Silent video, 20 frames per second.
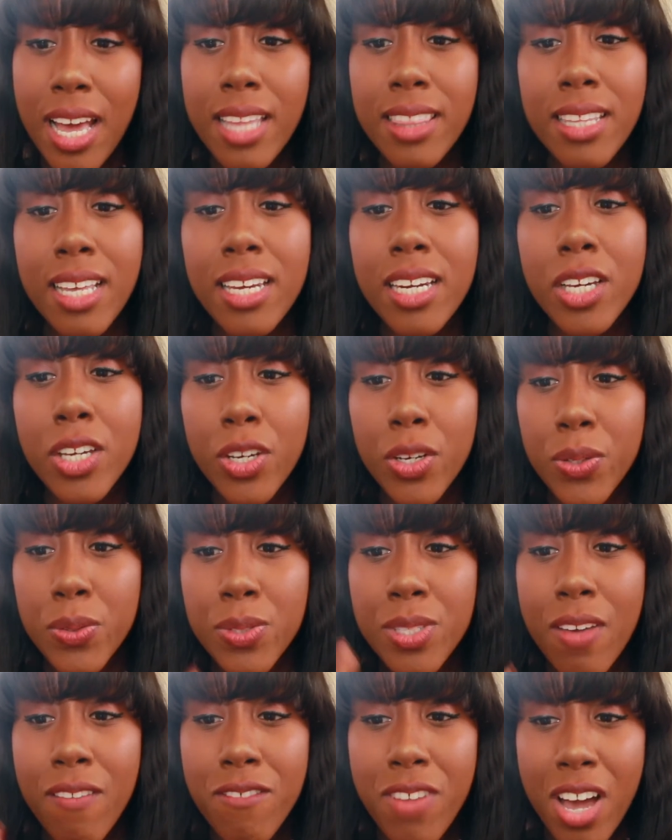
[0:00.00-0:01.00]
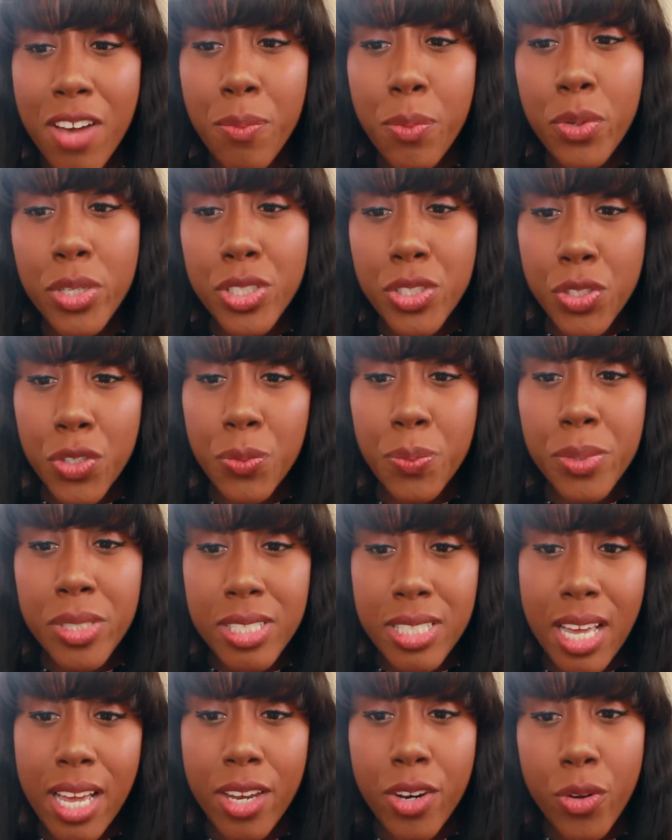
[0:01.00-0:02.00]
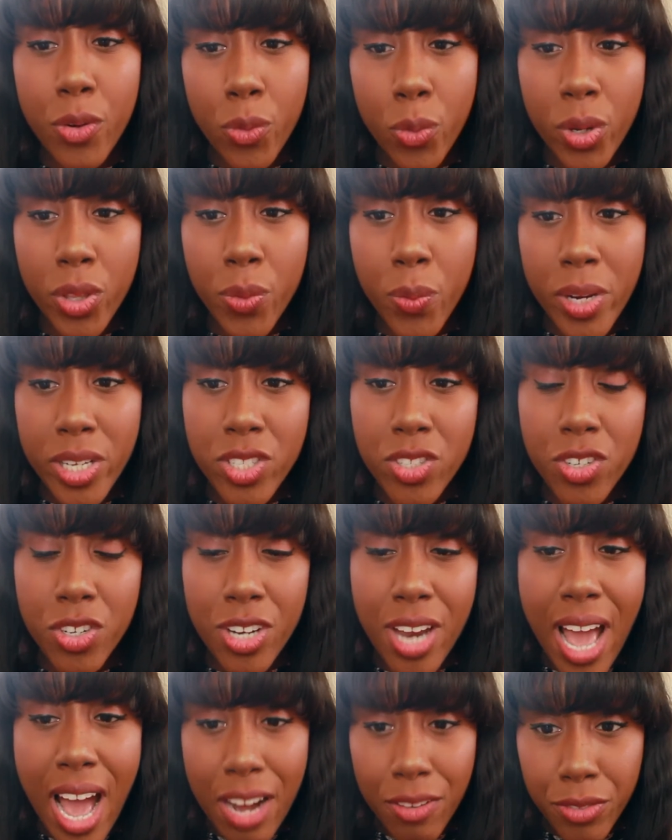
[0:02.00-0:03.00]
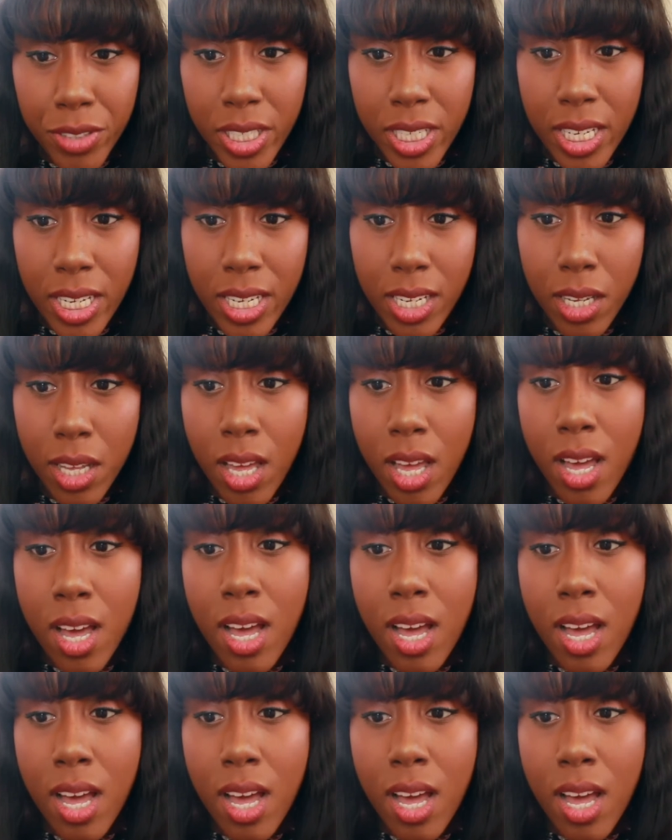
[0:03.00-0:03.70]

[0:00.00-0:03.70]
And then it goes 5.2% Northwestern Africa,